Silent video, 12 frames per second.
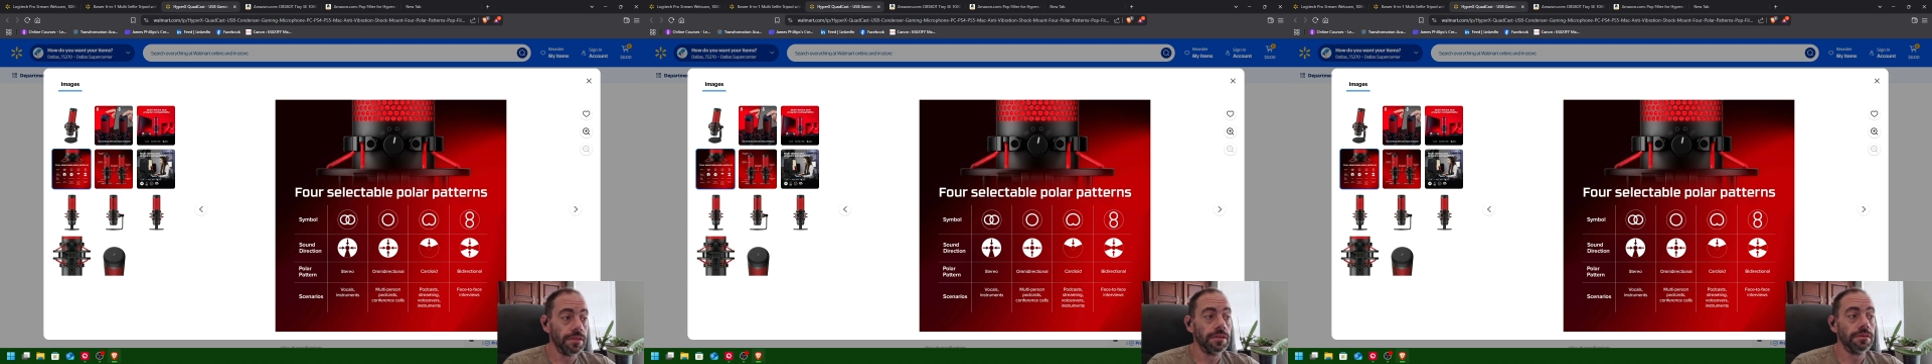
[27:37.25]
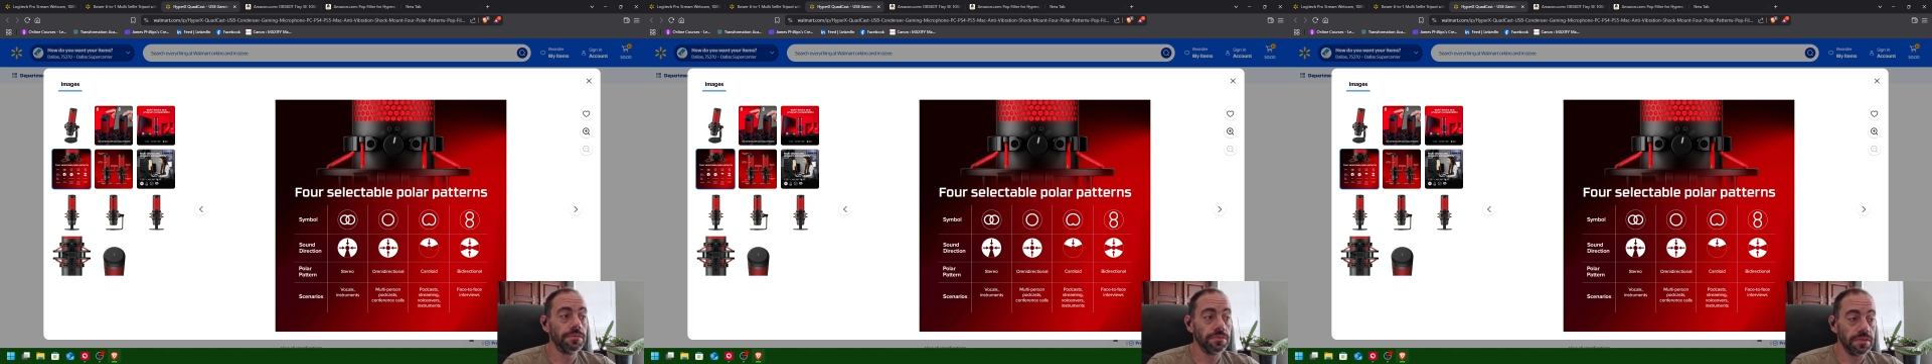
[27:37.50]

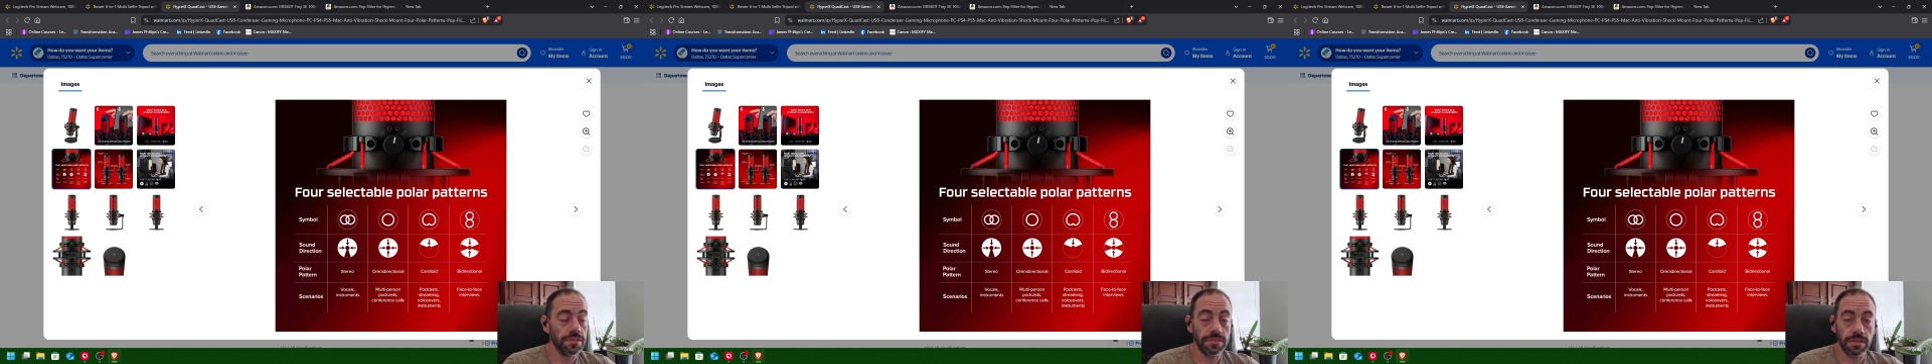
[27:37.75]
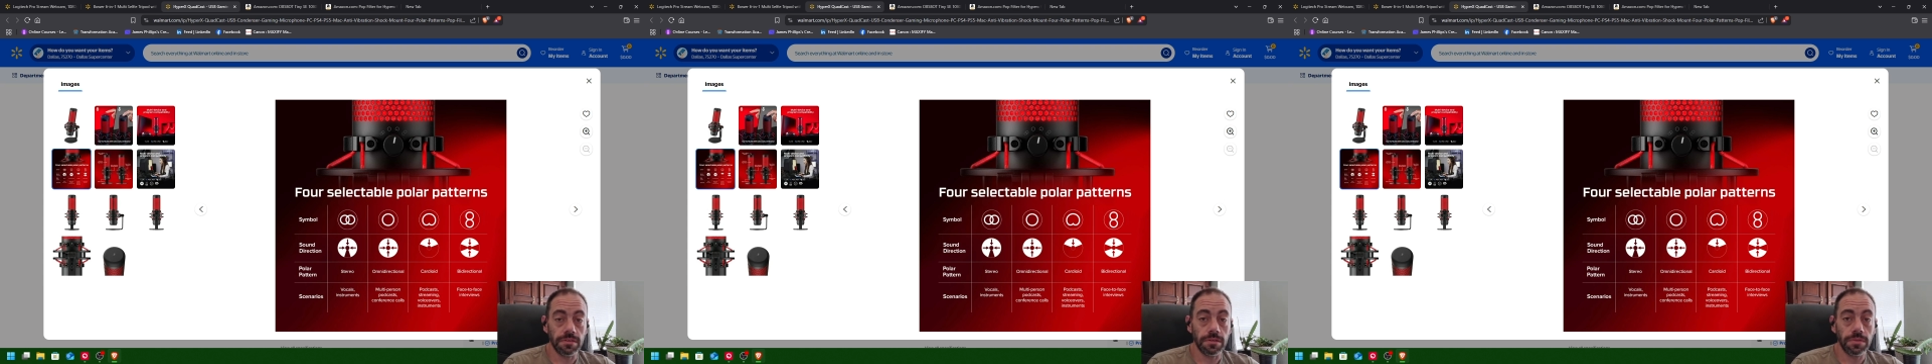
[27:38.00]
for this
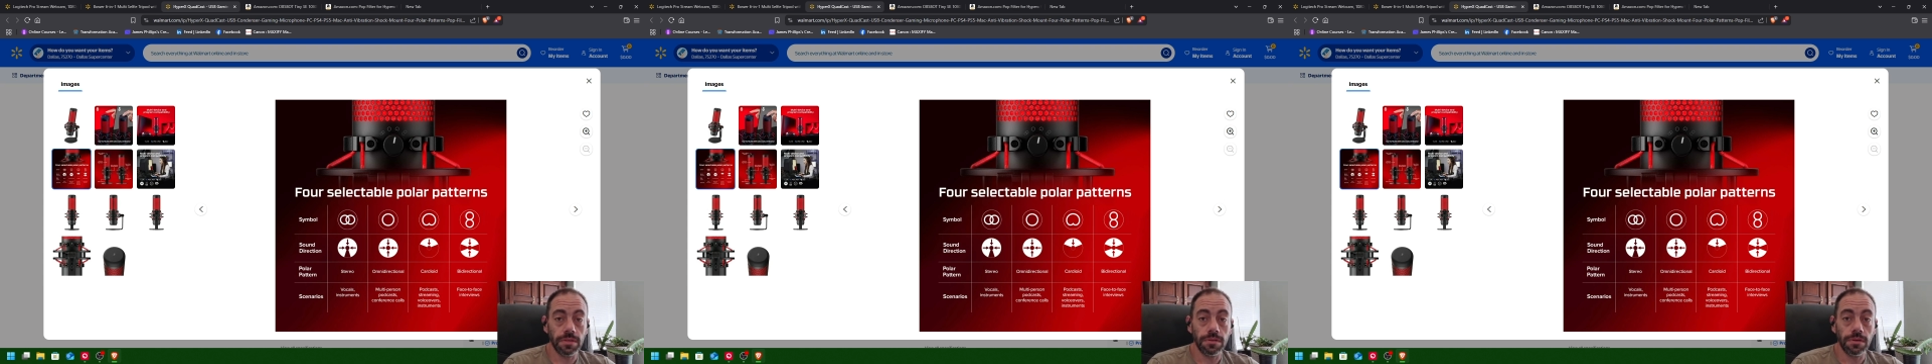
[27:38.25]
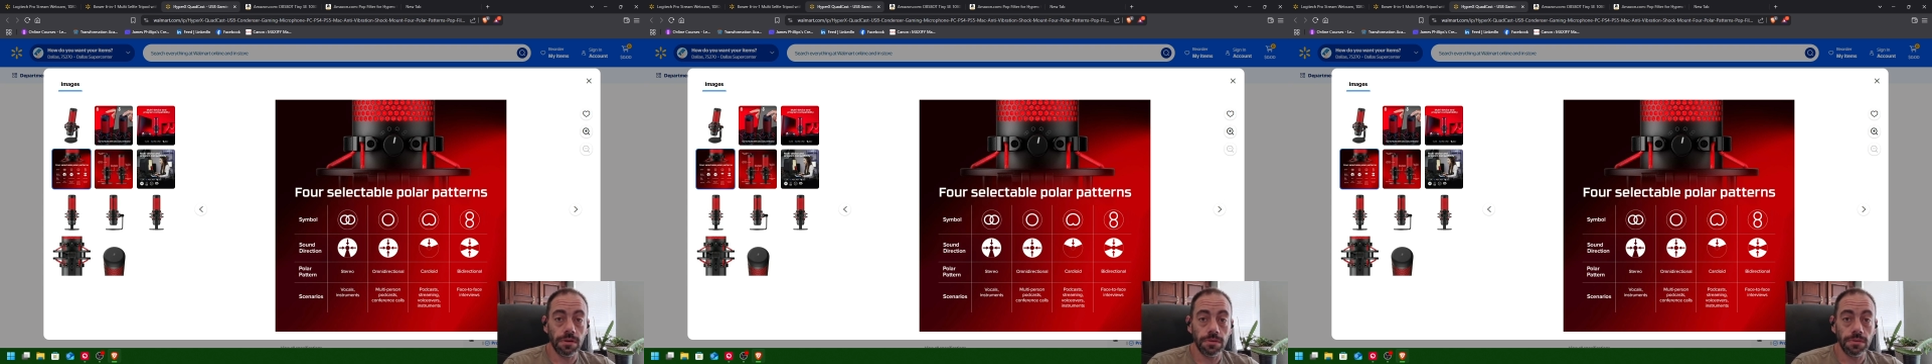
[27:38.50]
setup, the
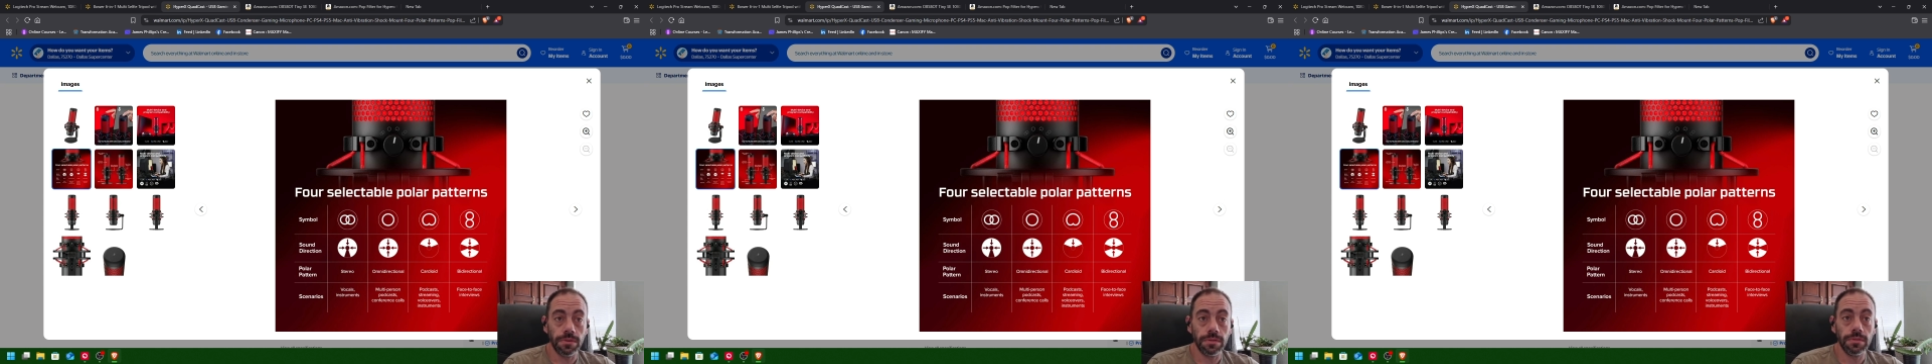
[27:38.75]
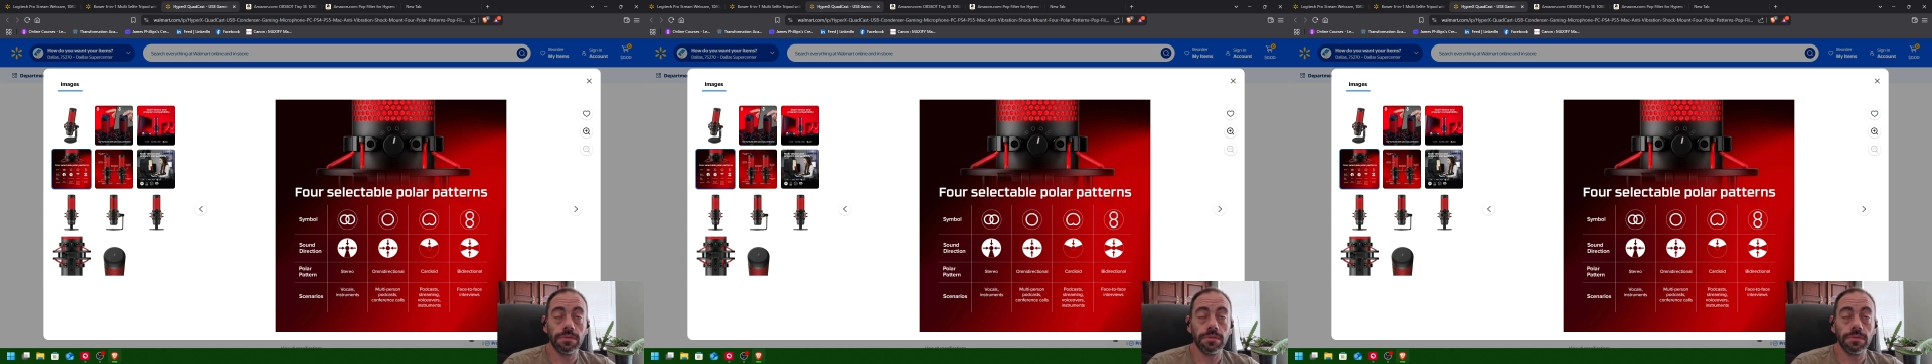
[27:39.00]
cardioid